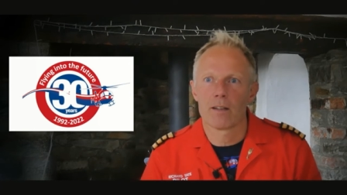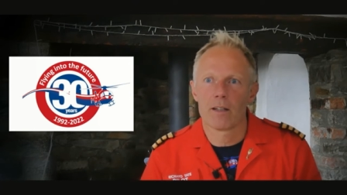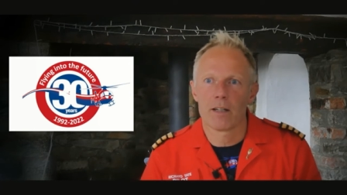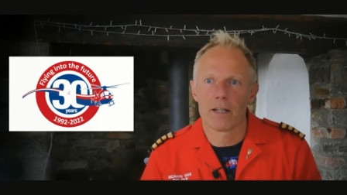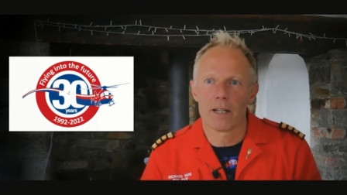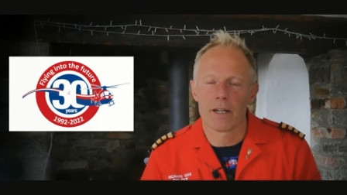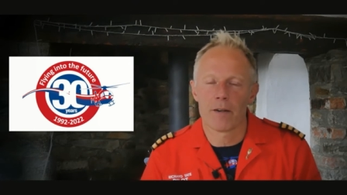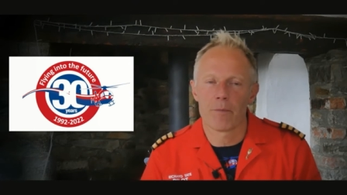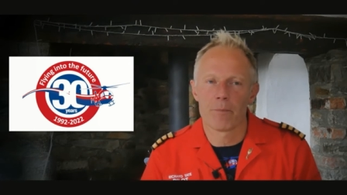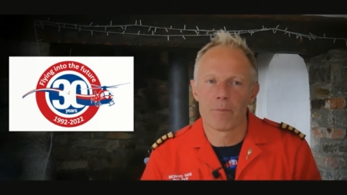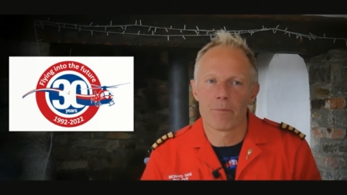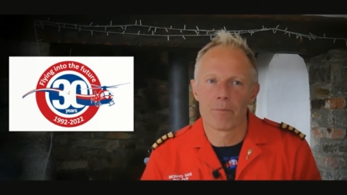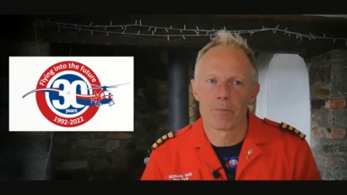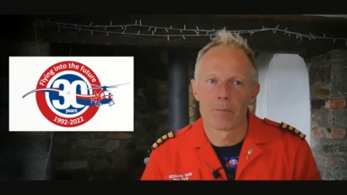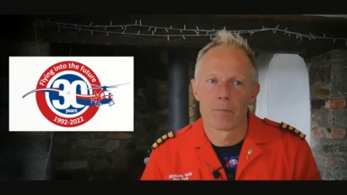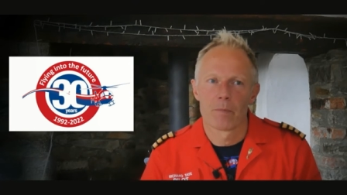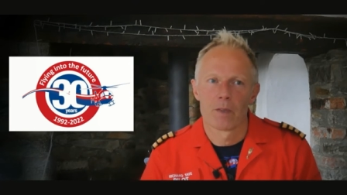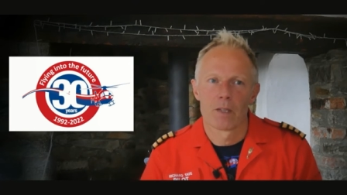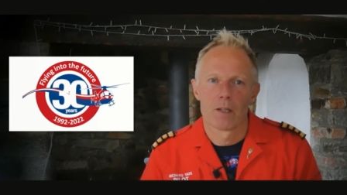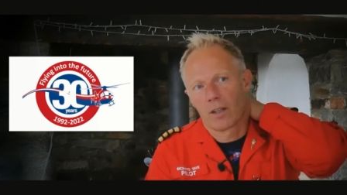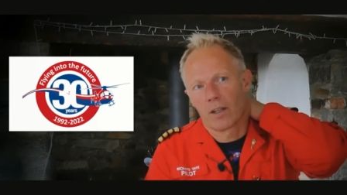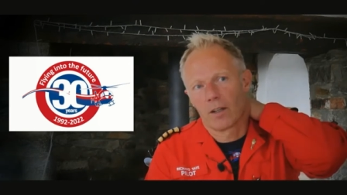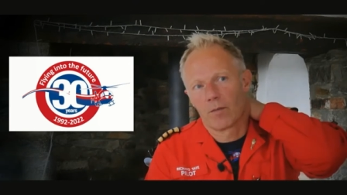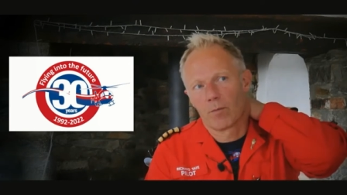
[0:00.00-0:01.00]
Um,
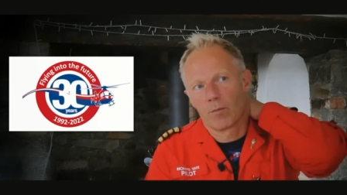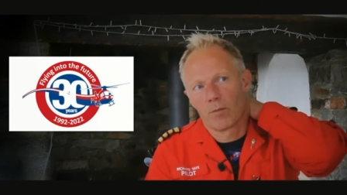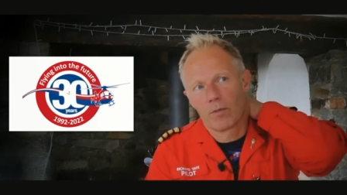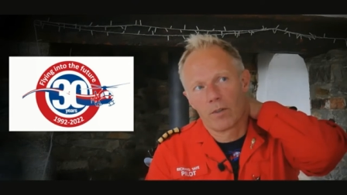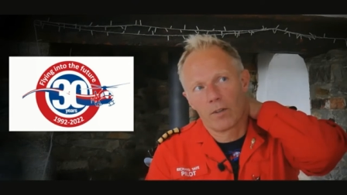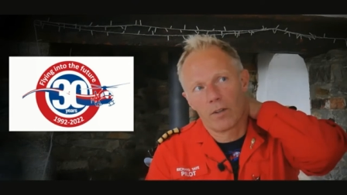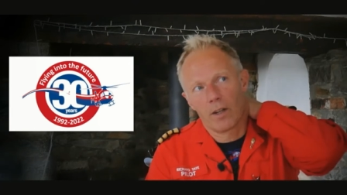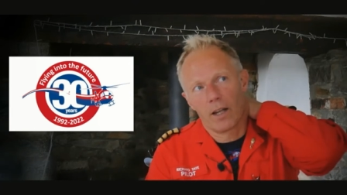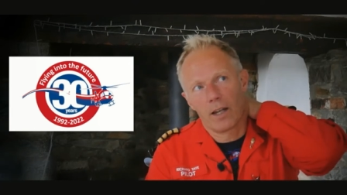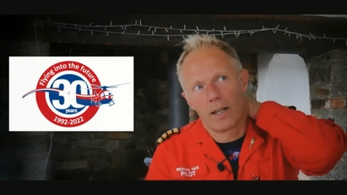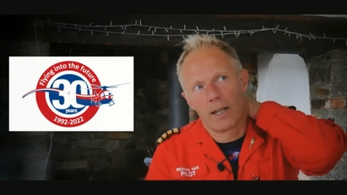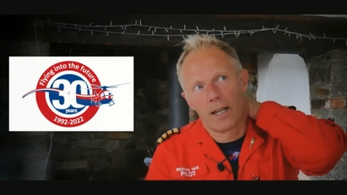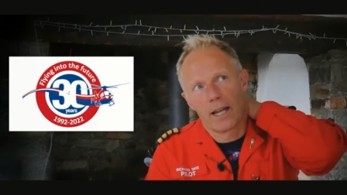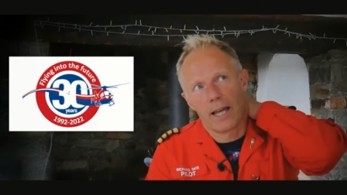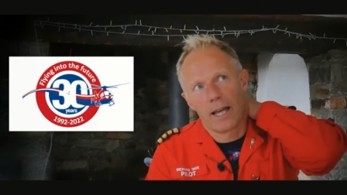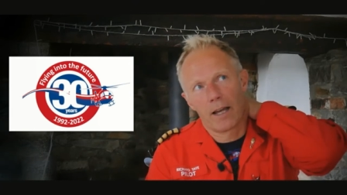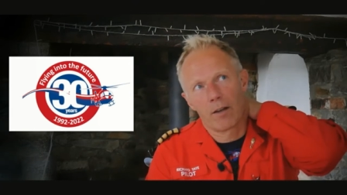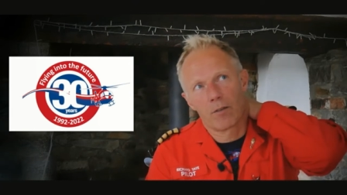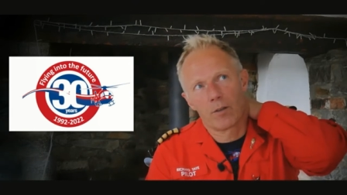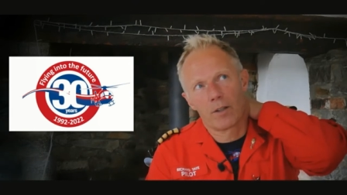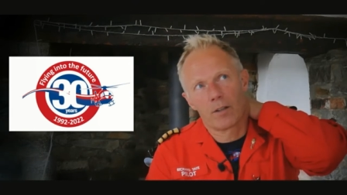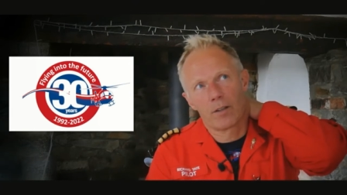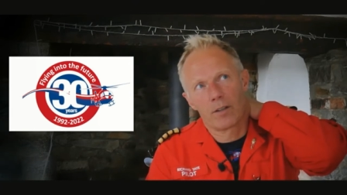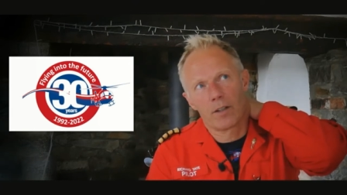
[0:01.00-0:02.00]
and and
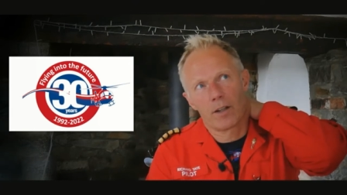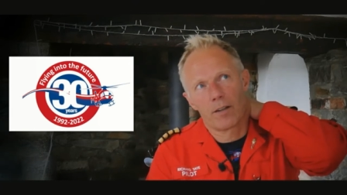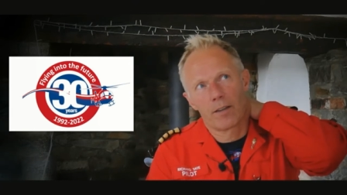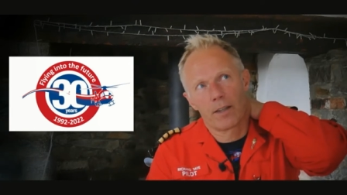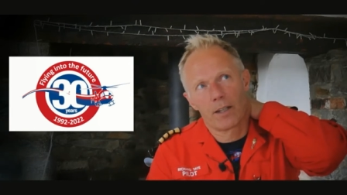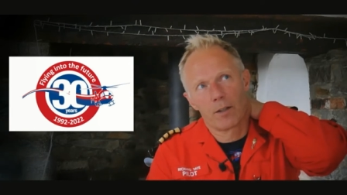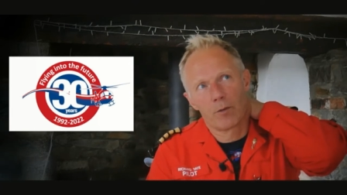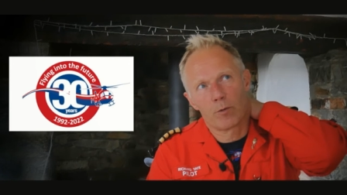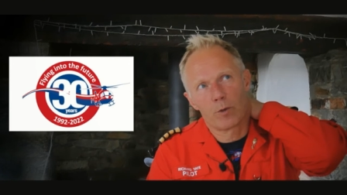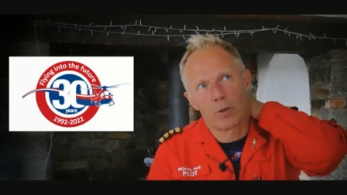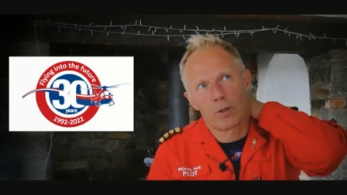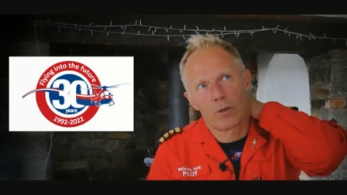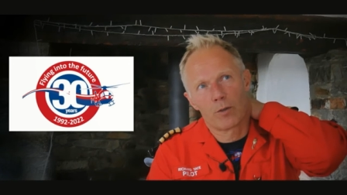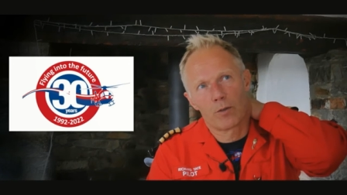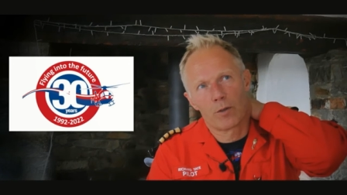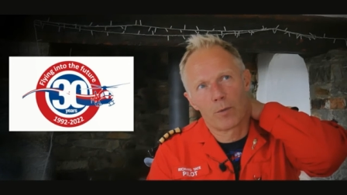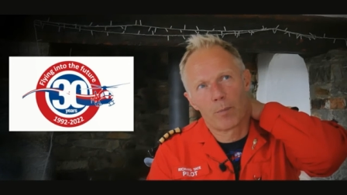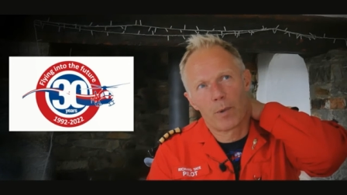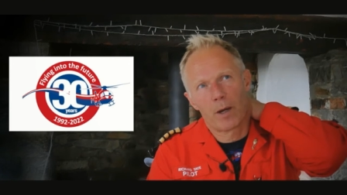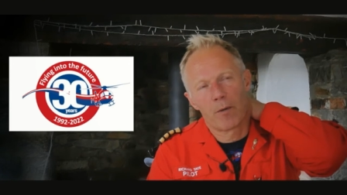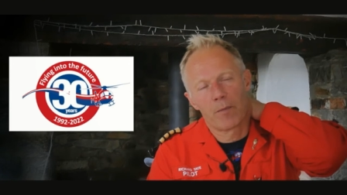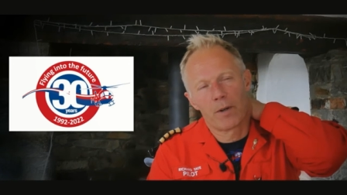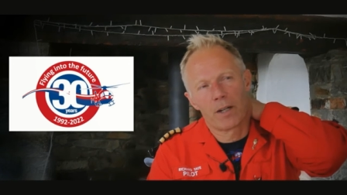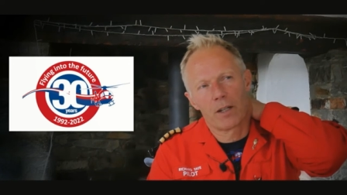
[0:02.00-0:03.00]
now that I think because the
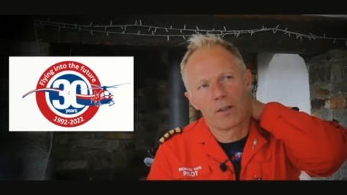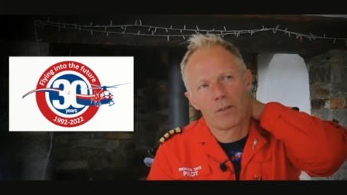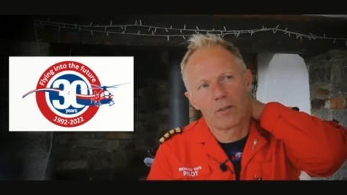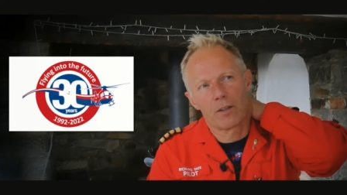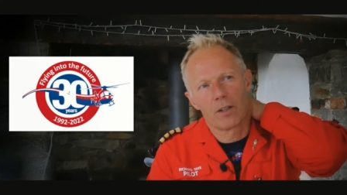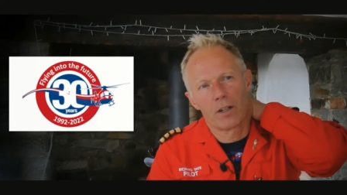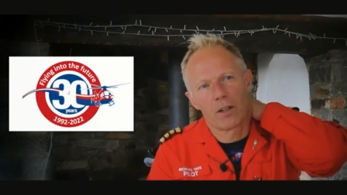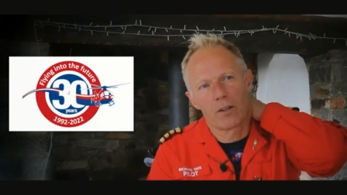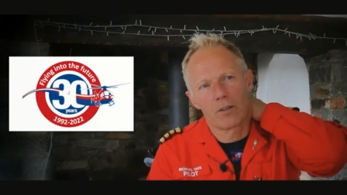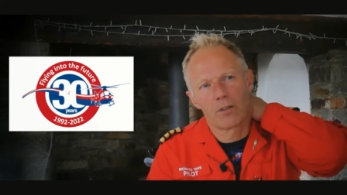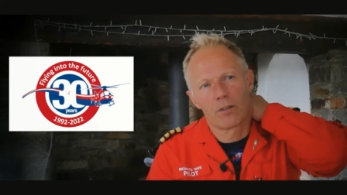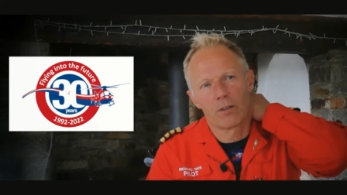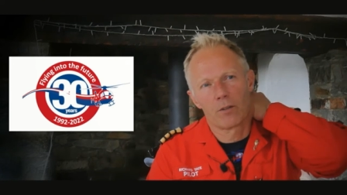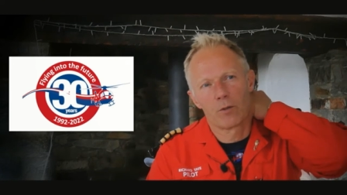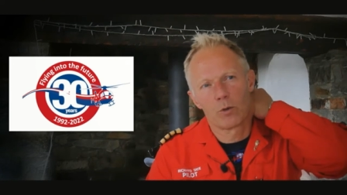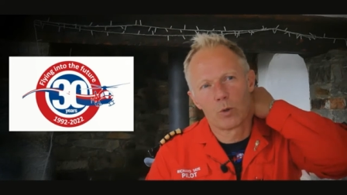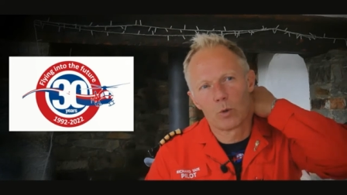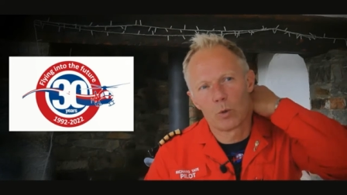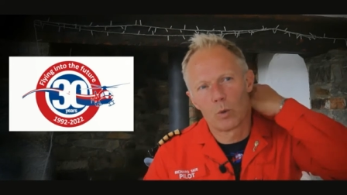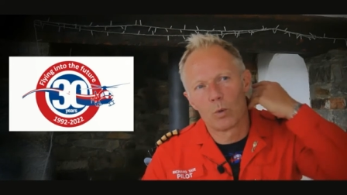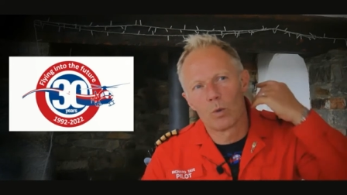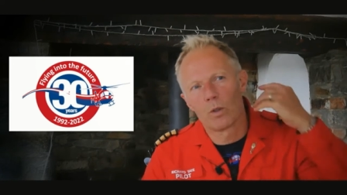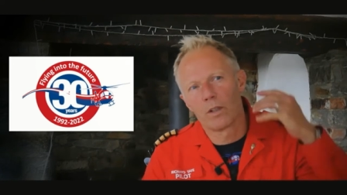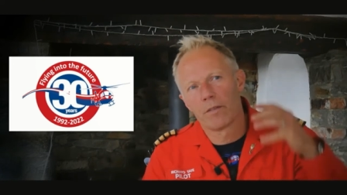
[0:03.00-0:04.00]
paramedics and us are
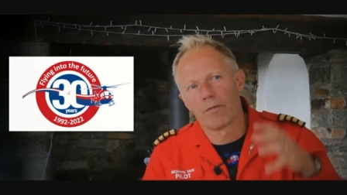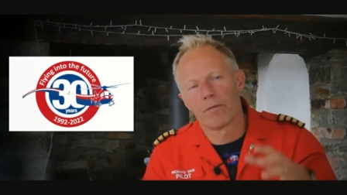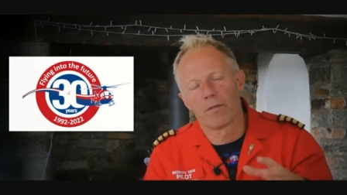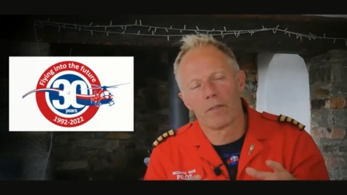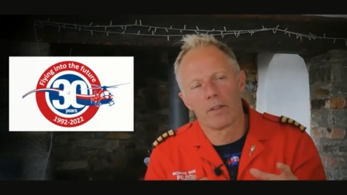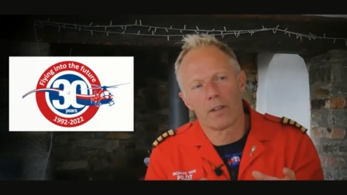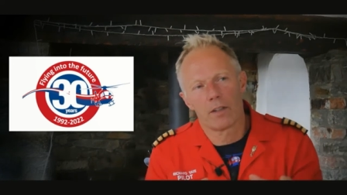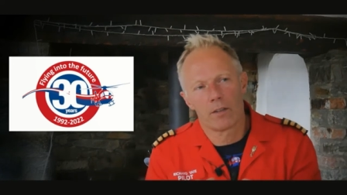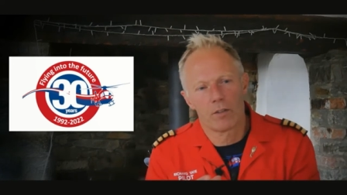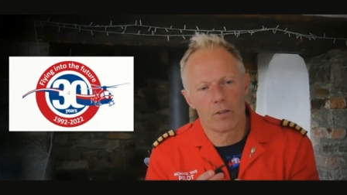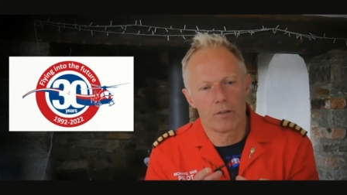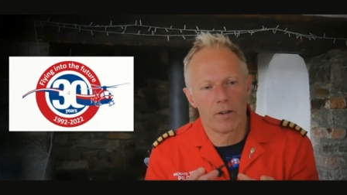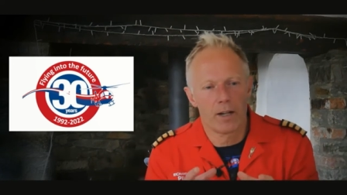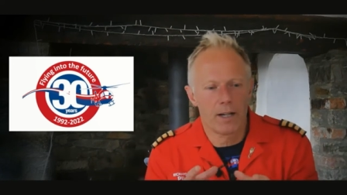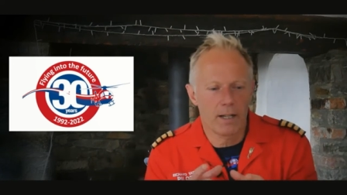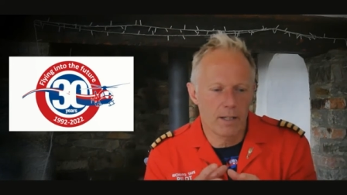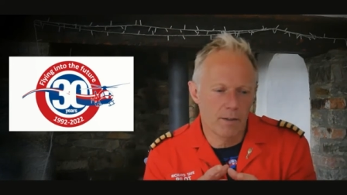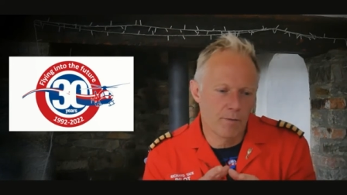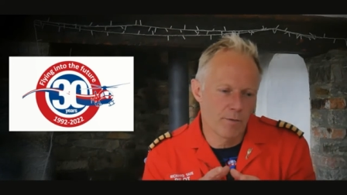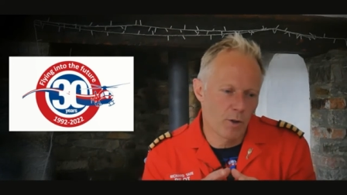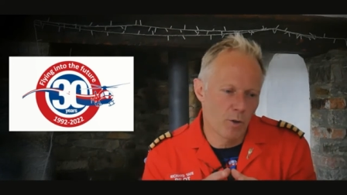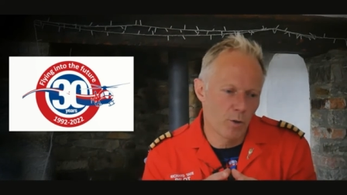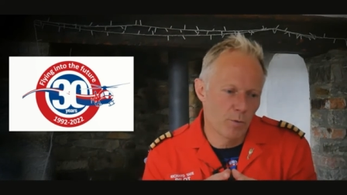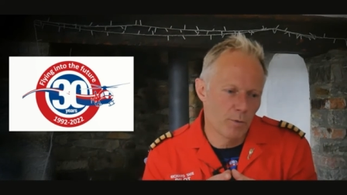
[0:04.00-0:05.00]
all in, directly
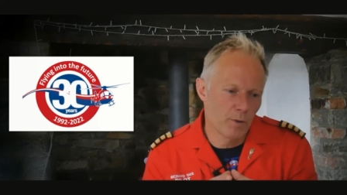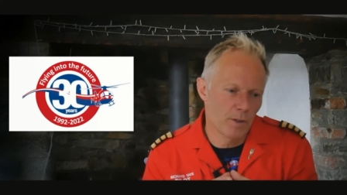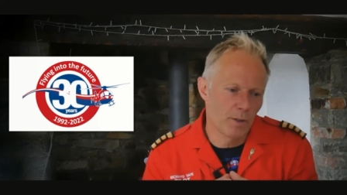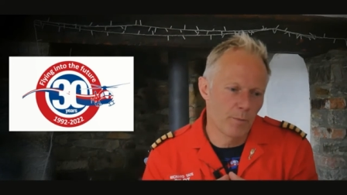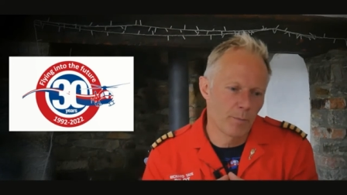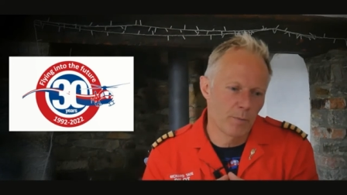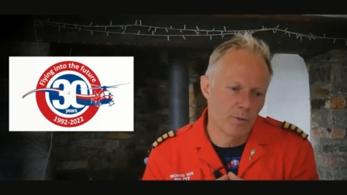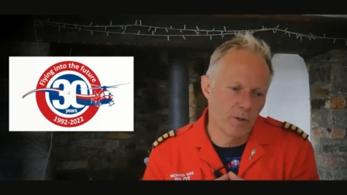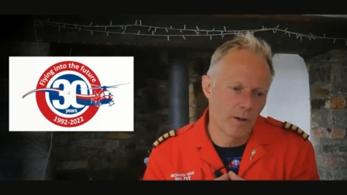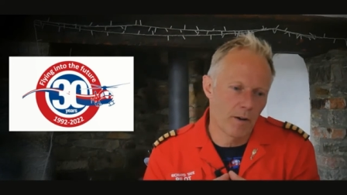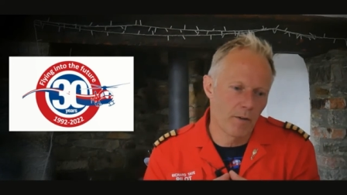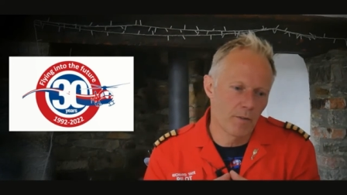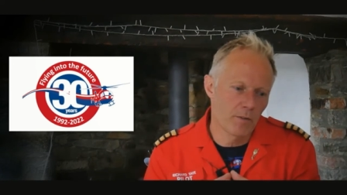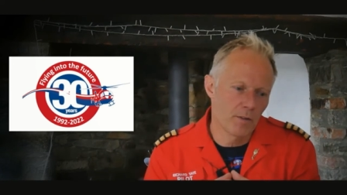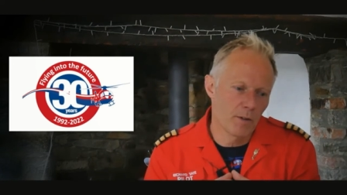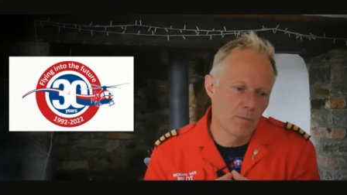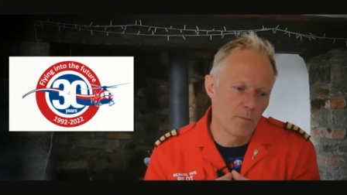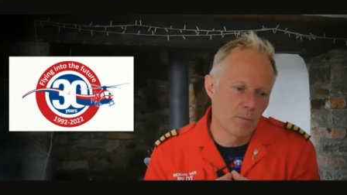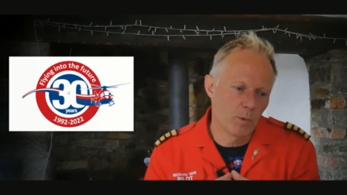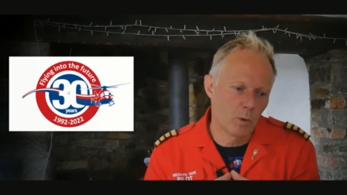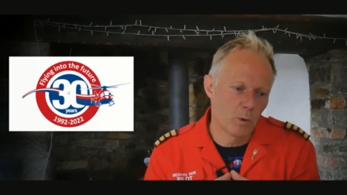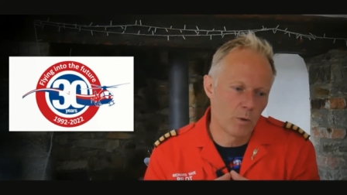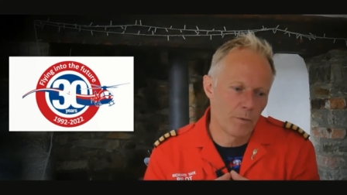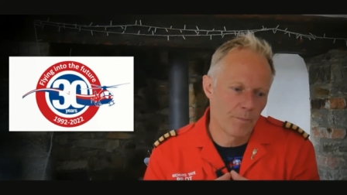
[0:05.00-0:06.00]
involved with the charity
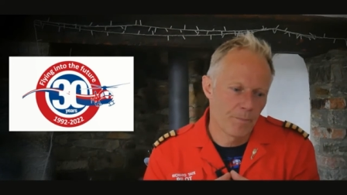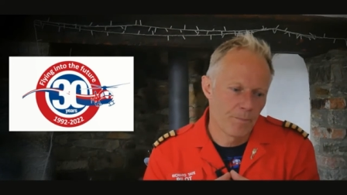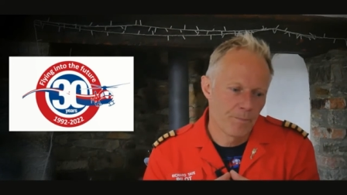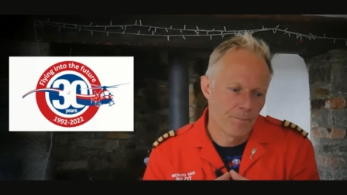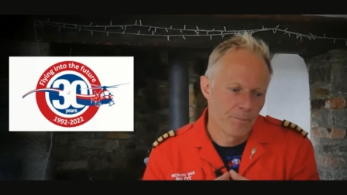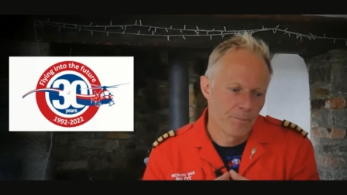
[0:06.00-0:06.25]
more,